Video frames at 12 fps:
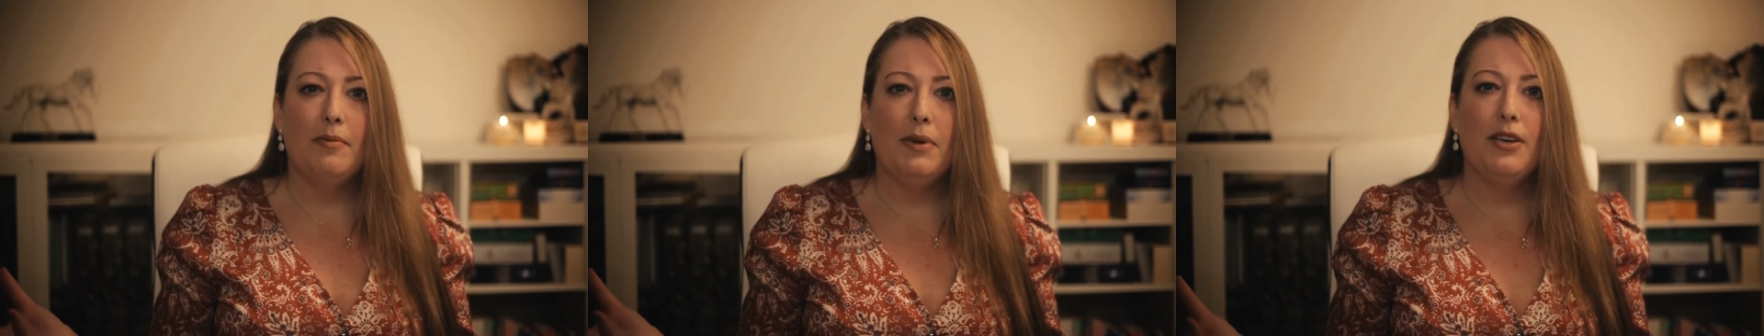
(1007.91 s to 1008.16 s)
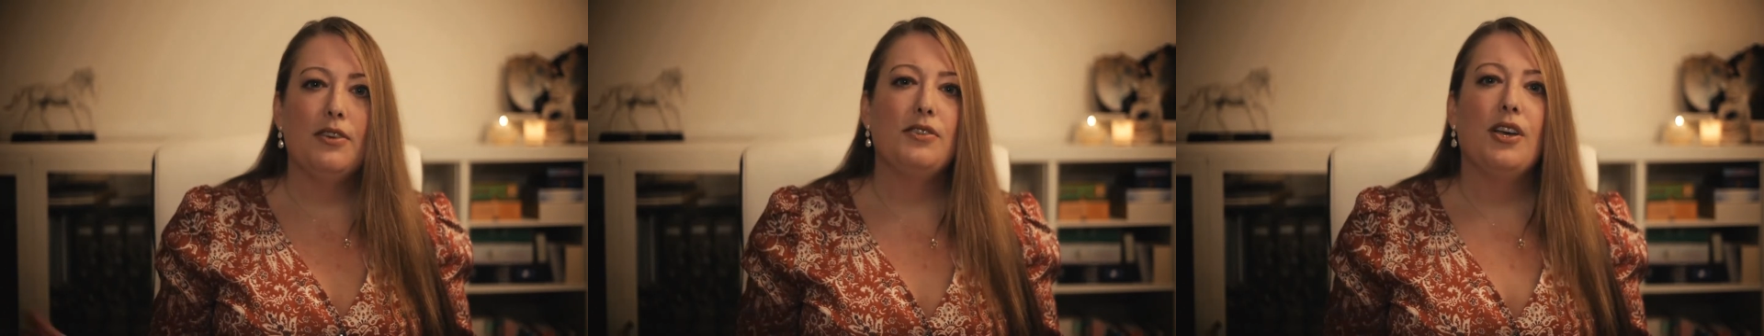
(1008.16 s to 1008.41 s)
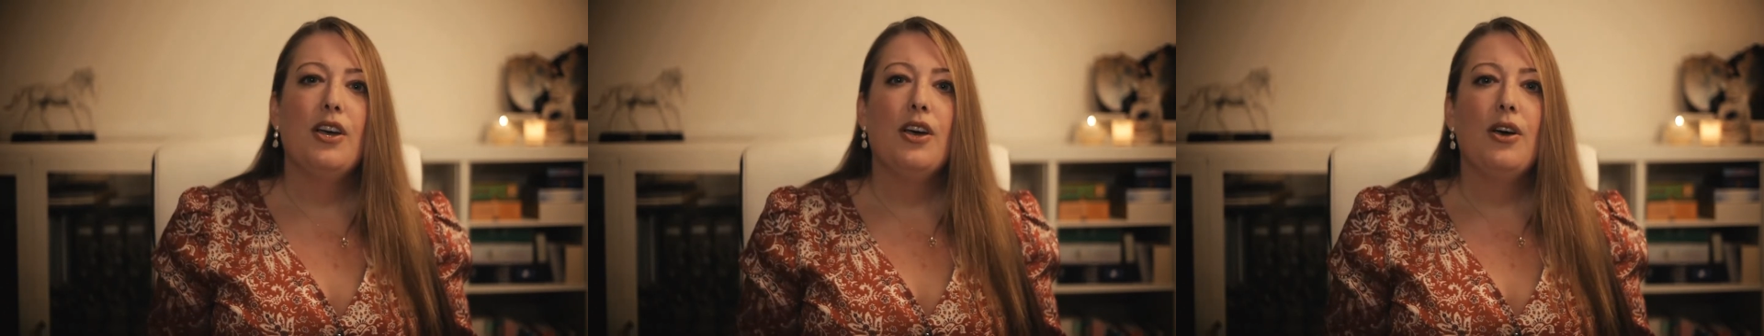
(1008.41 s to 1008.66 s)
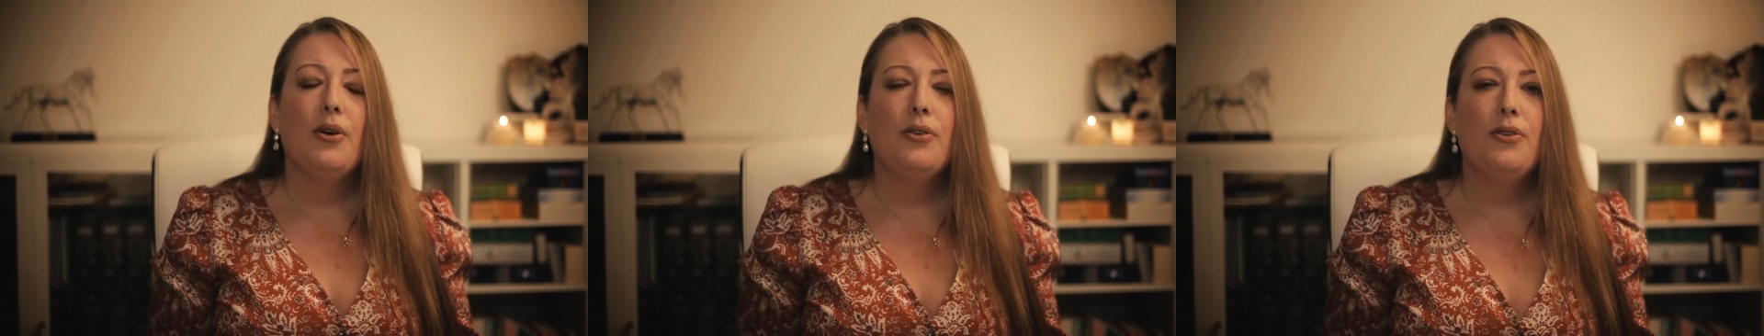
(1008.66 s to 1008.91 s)
Because
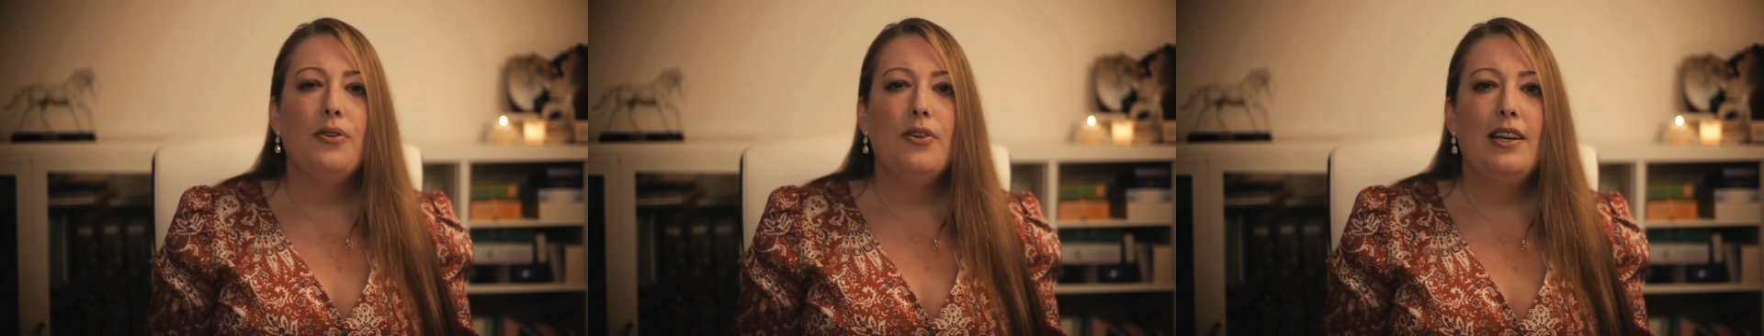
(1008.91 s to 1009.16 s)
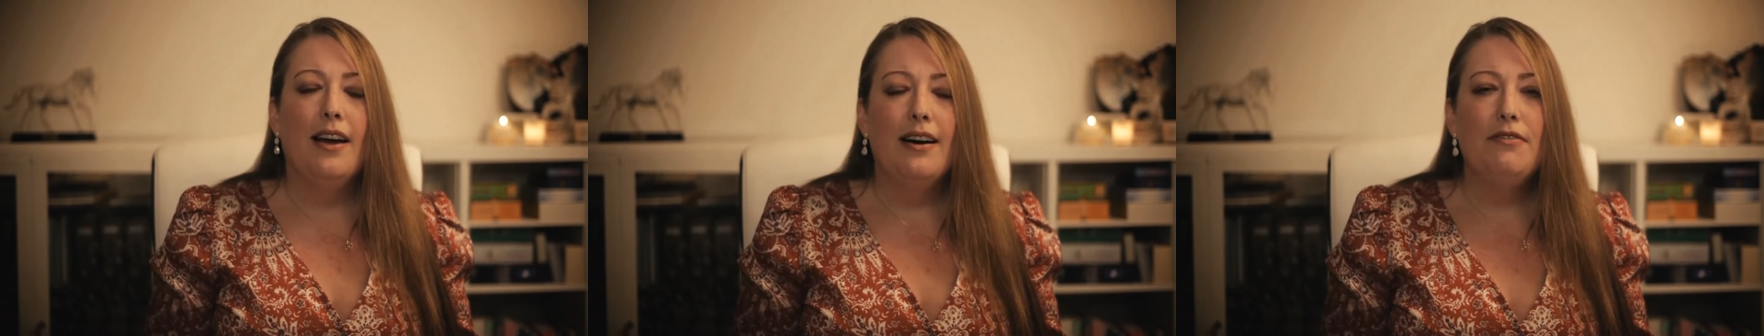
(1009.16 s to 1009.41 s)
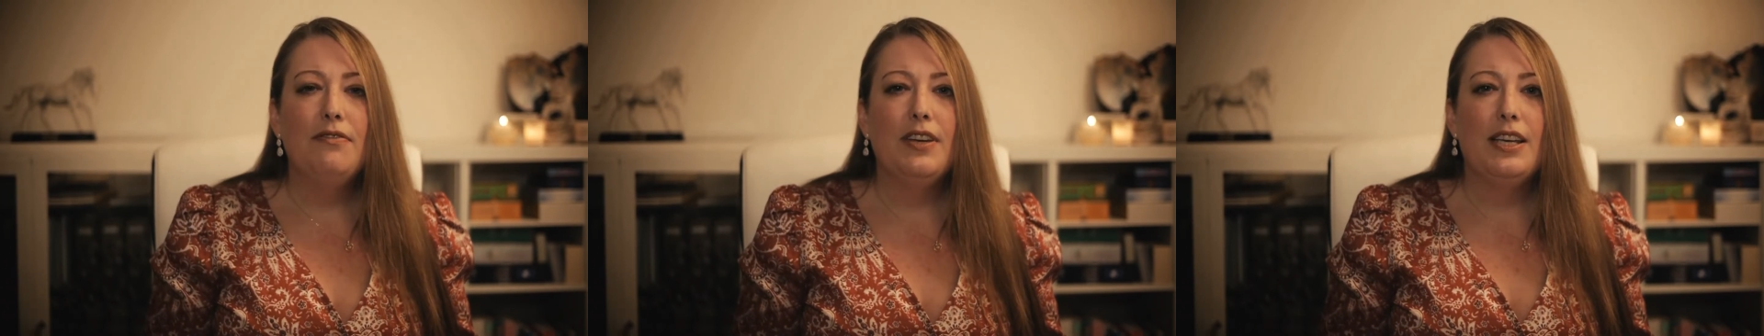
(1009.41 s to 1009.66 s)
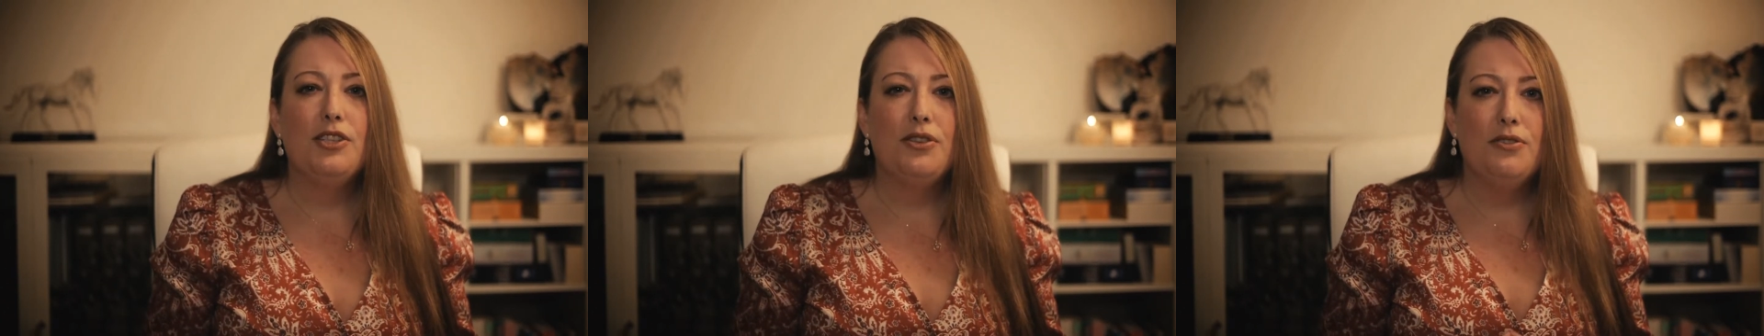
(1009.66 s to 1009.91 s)
love
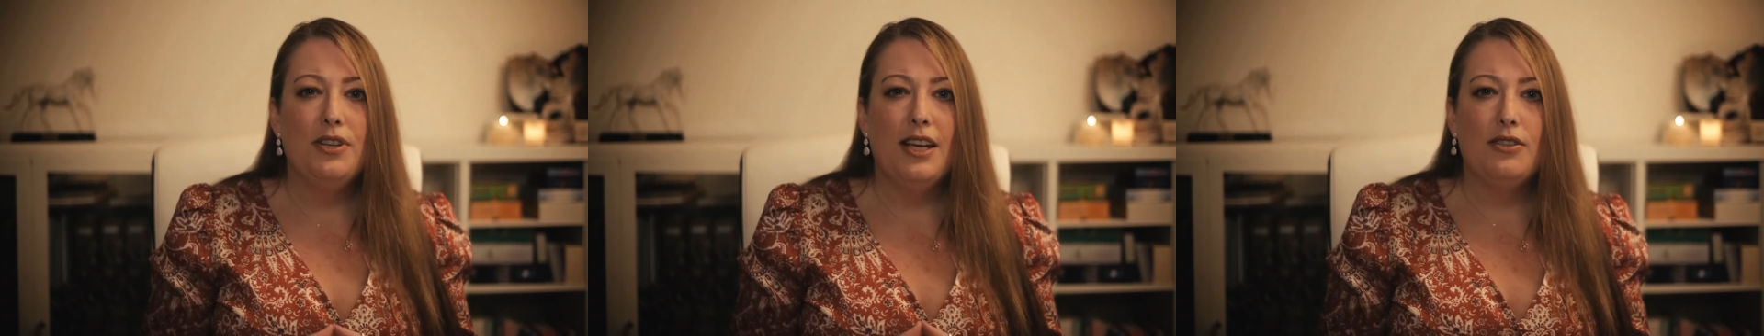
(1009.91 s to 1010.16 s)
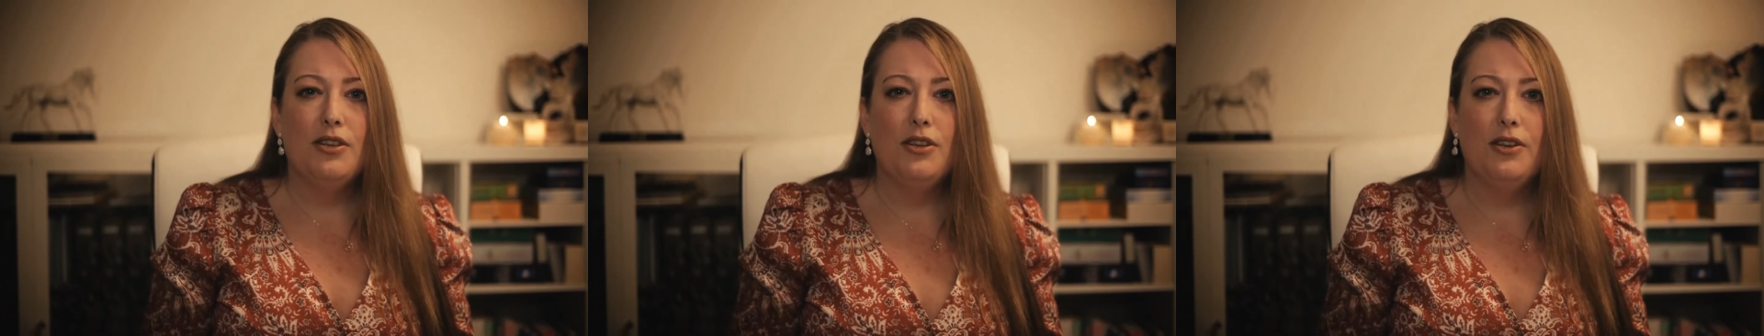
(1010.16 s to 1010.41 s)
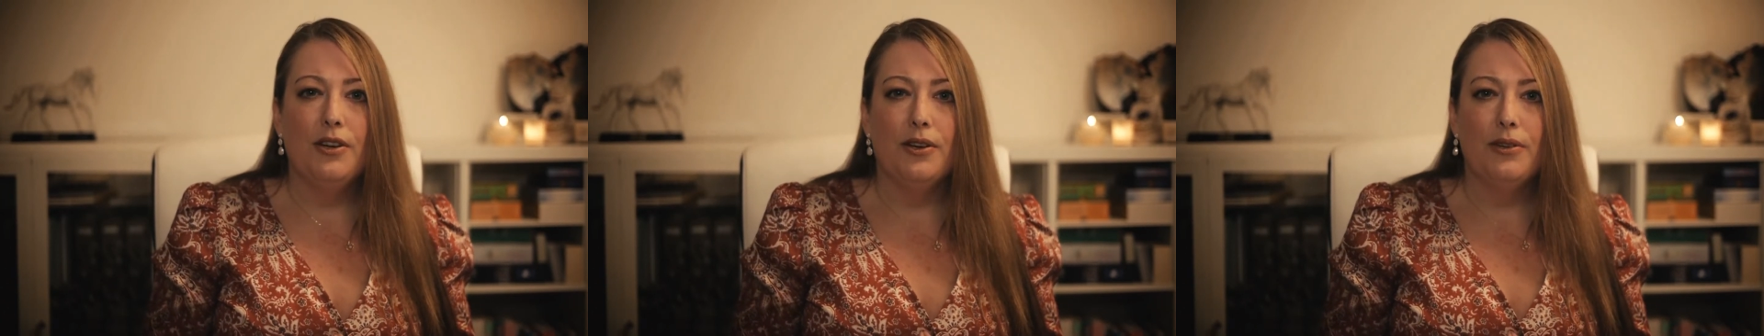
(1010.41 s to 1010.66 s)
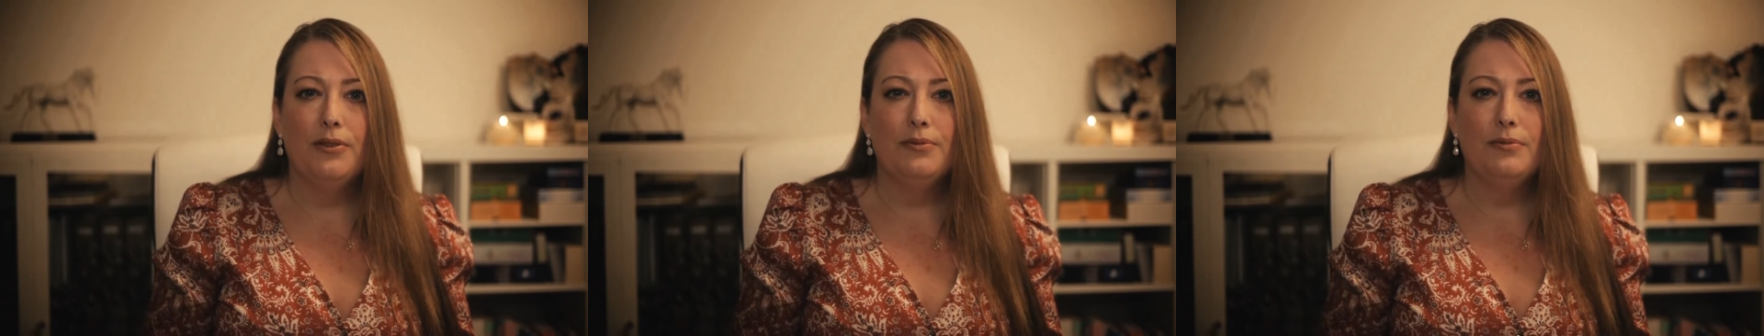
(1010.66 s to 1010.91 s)
is unique to
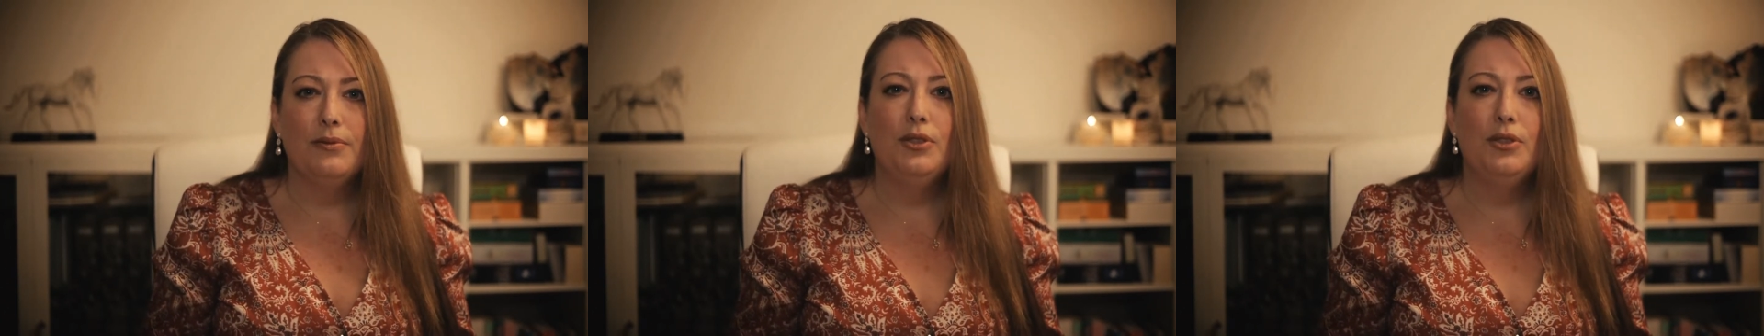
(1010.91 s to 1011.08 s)
you.